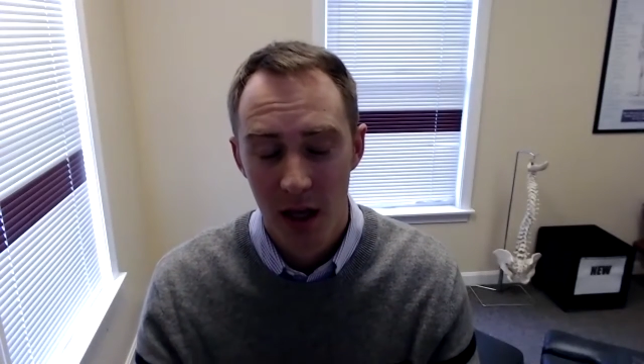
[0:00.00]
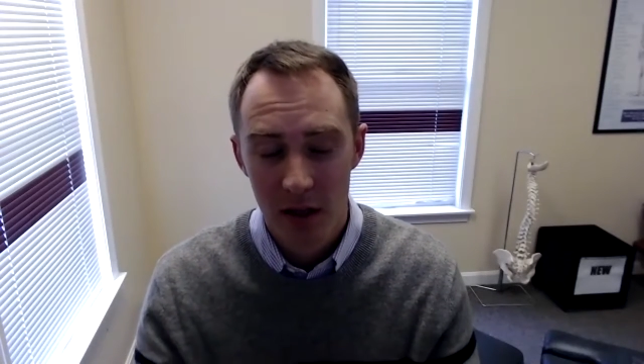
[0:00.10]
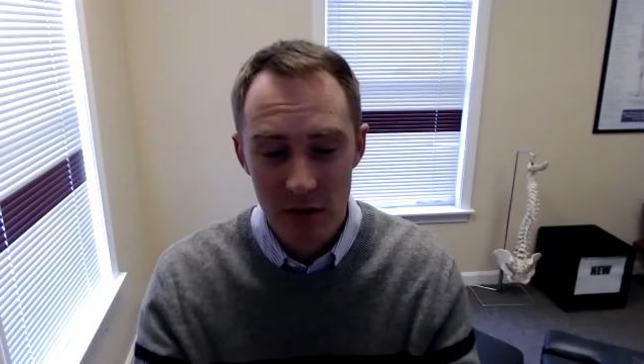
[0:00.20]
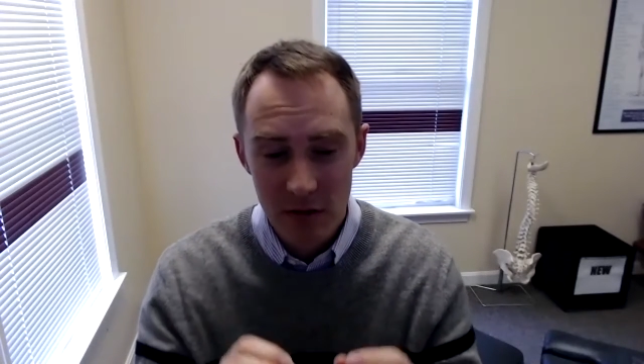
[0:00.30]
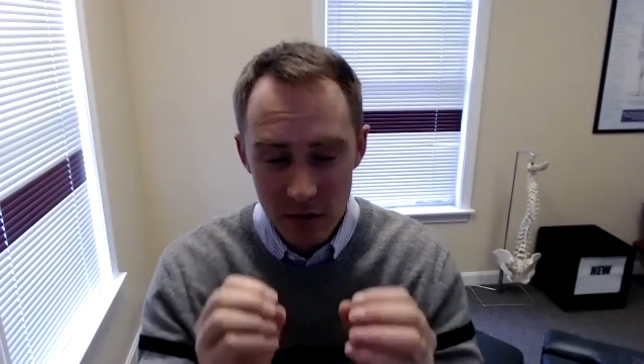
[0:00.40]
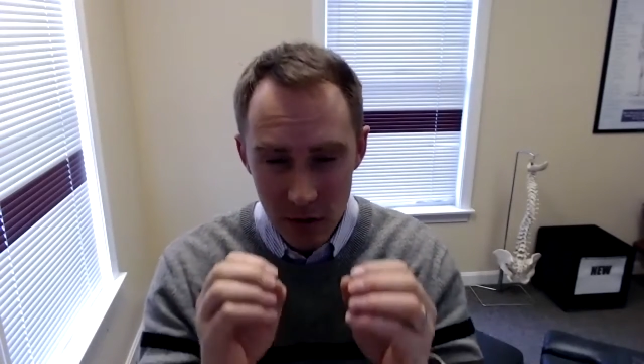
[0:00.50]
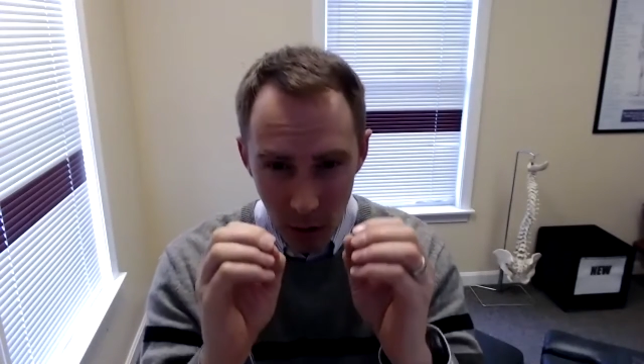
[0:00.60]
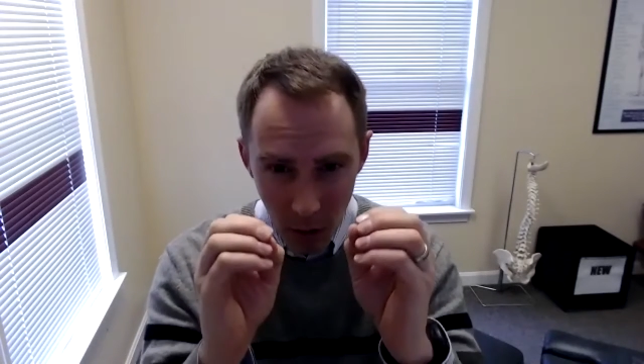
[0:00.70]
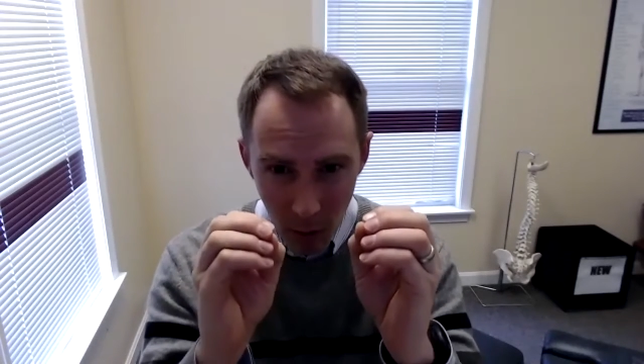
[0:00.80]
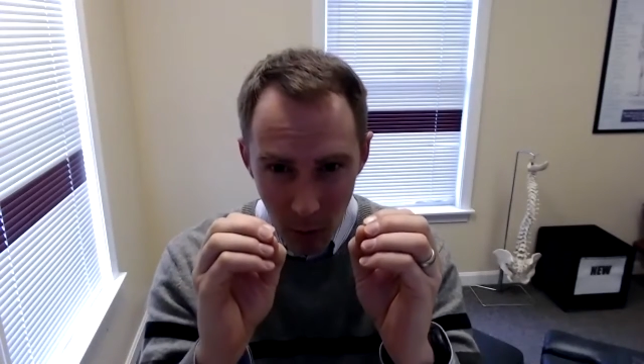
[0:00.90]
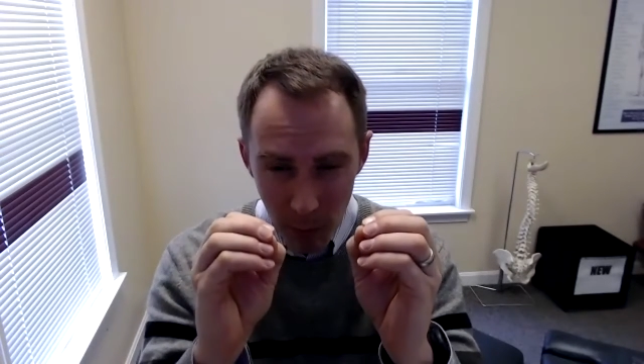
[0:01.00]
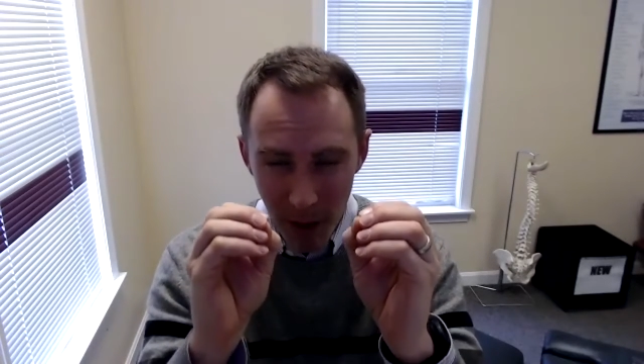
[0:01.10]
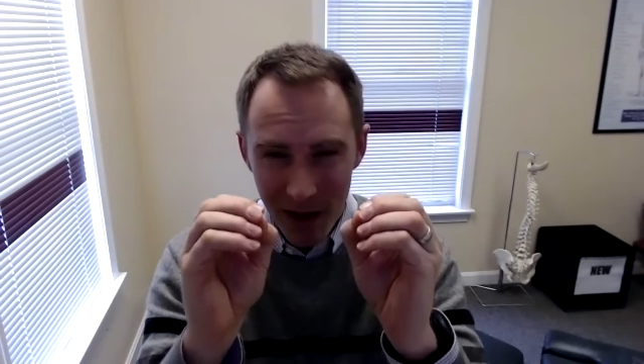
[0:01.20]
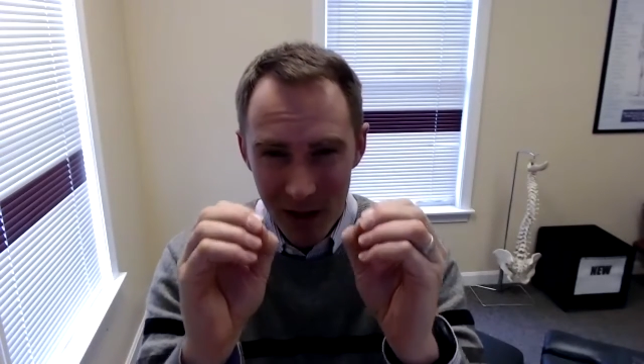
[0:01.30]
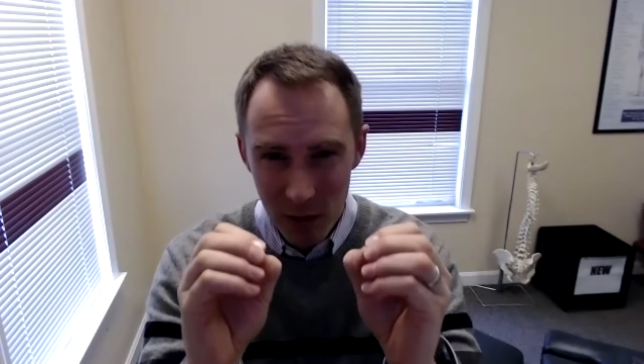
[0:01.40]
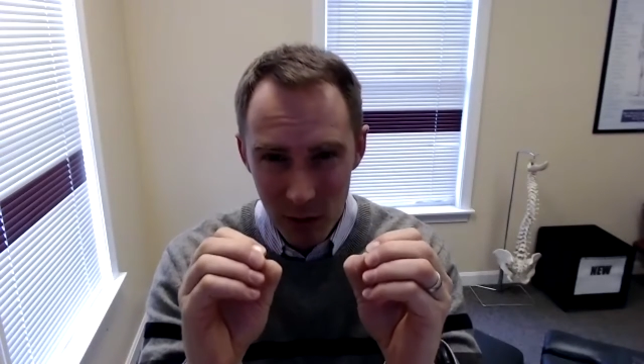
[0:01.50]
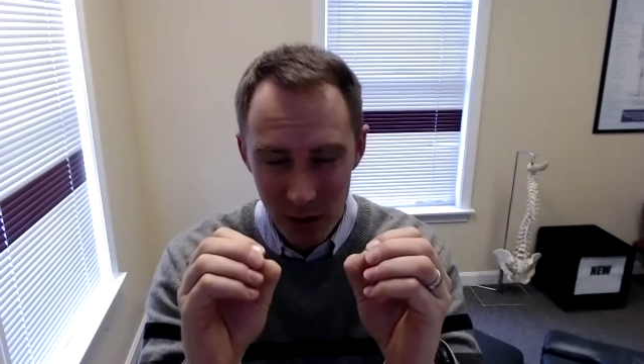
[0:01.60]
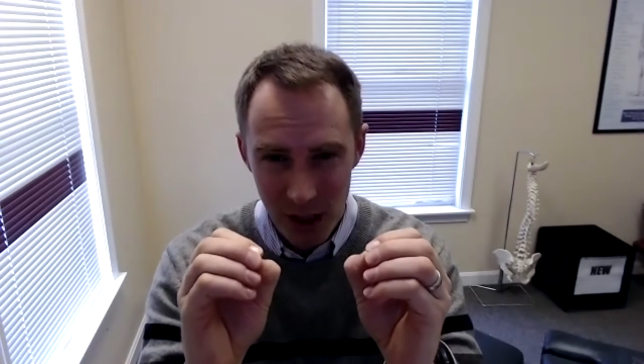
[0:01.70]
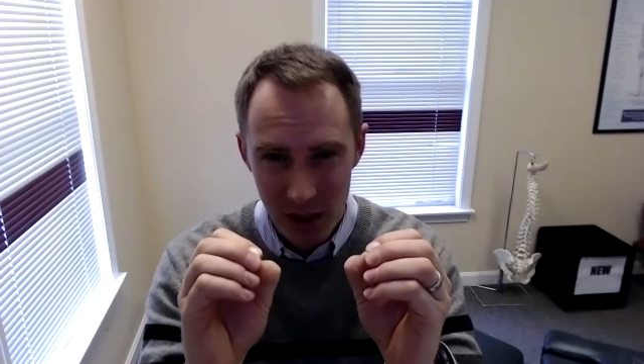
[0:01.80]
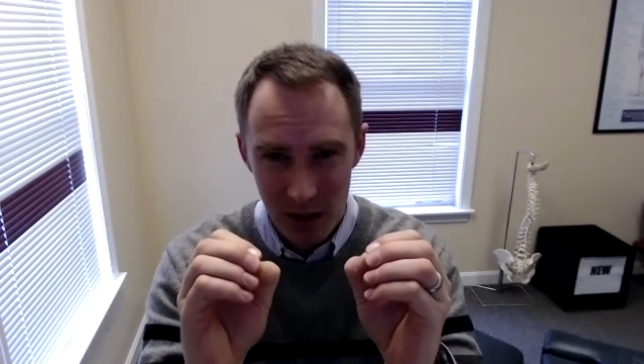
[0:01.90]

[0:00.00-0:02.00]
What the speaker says: so minutely.